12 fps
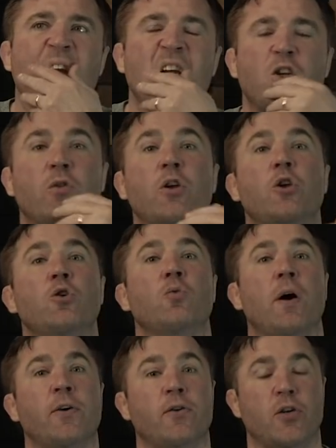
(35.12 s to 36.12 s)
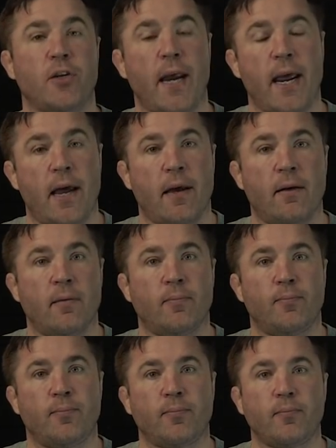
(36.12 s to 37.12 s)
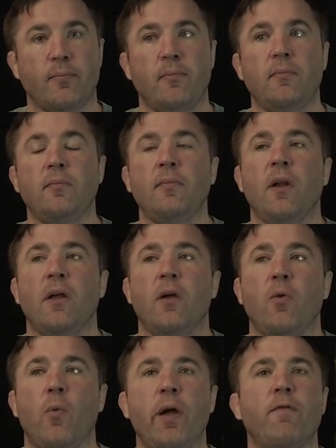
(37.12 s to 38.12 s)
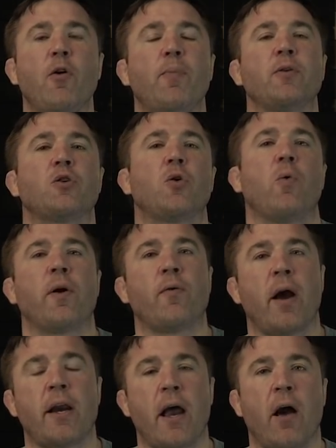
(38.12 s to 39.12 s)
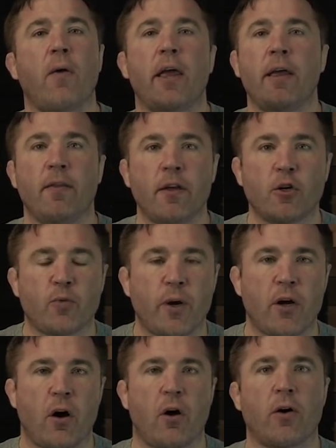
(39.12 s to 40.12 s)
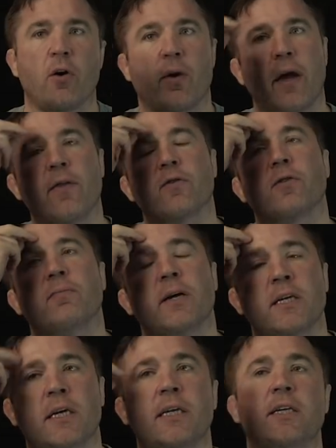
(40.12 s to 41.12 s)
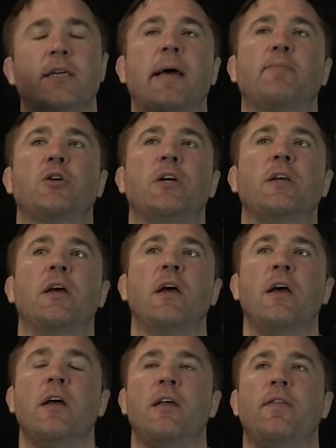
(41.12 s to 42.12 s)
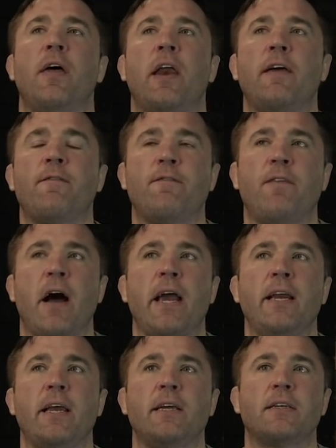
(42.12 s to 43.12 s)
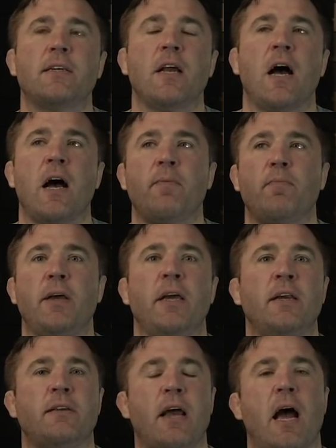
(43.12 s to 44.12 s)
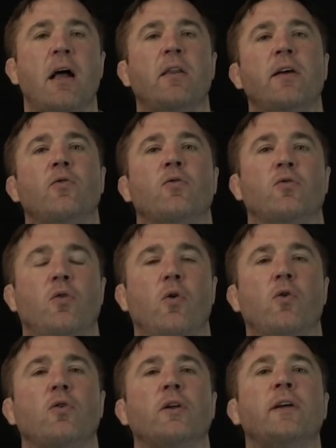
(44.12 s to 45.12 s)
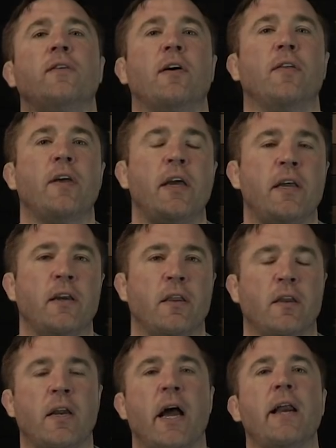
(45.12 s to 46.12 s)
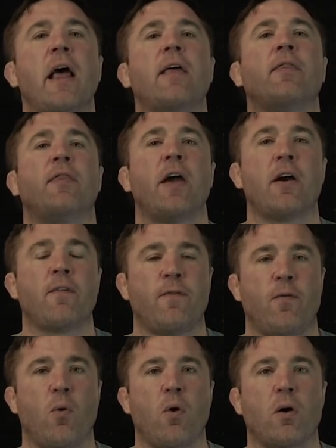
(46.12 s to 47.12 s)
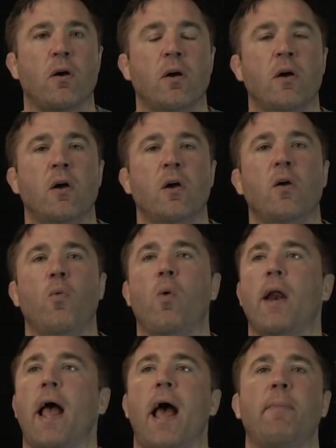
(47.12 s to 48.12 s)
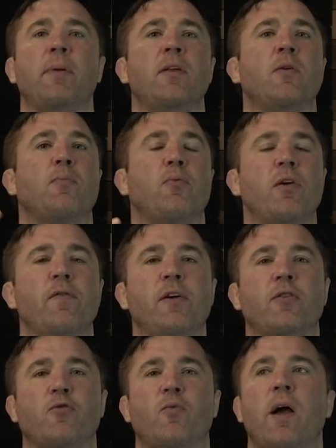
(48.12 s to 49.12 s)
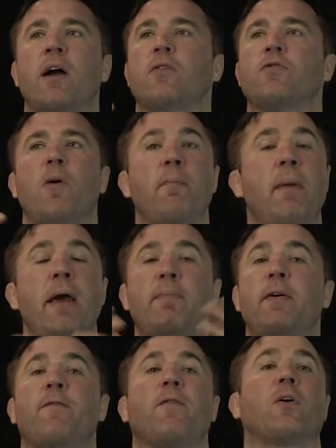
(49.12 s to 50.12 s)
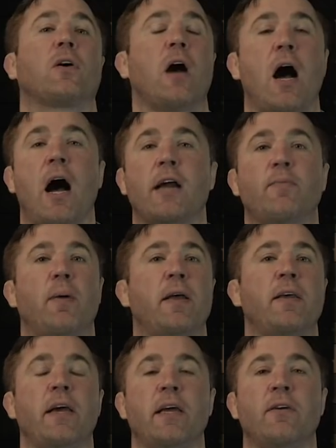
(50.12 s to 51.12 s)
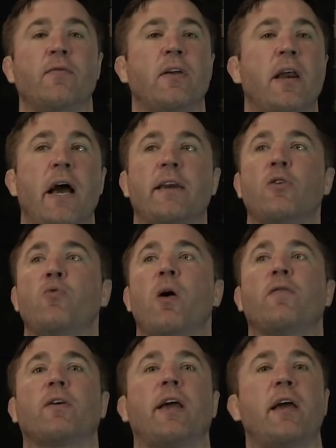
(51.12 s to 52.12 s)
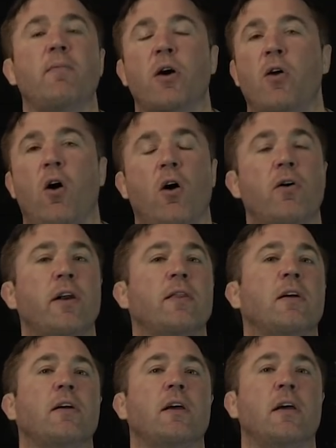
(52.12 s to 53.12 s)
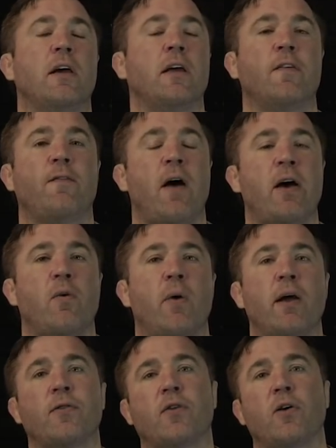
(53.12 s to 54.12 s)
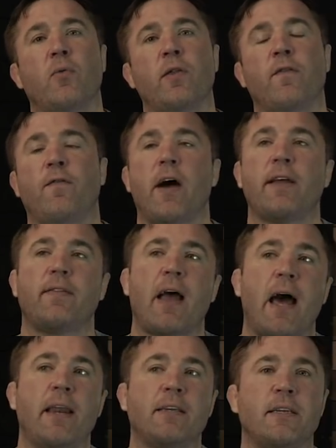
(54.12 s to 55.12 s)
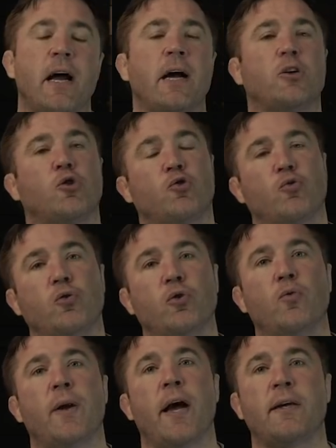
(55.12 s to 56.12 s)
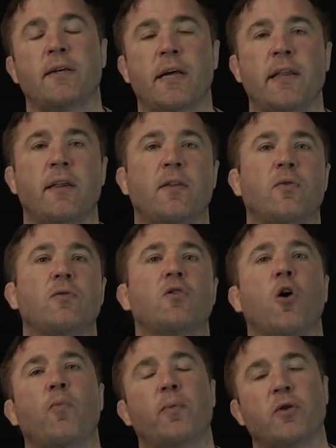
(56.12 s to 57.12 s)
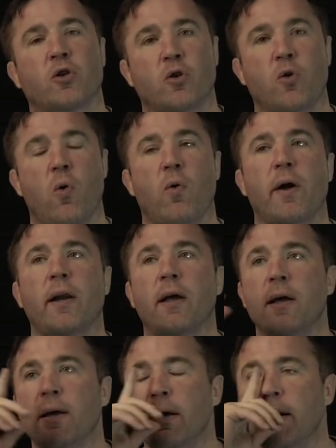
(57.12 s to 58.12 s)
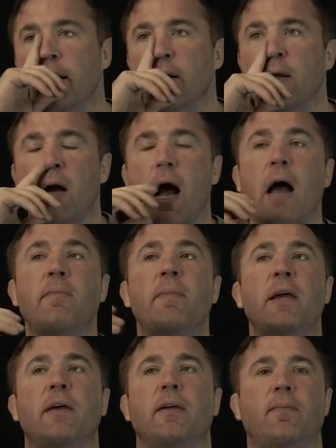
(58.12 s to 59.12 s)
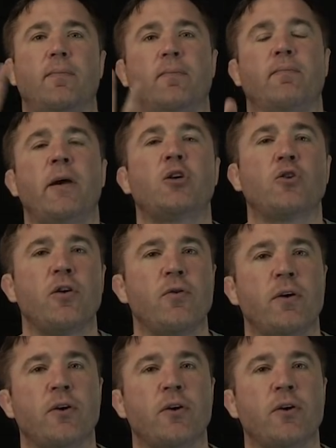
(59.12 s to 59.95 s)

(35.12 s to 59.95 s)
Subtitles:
so that you understand, we have open scoring right now in this regard. Okay, there's a misconception that a fight is not being tallied or totaled until the end of the night, and therefore, what happened in the previous rounds may be forgot by the end of the night, and whoever came on hard in the final round is going to win the fight. That is not true. When I say that there is open scoring, I mean, make sure you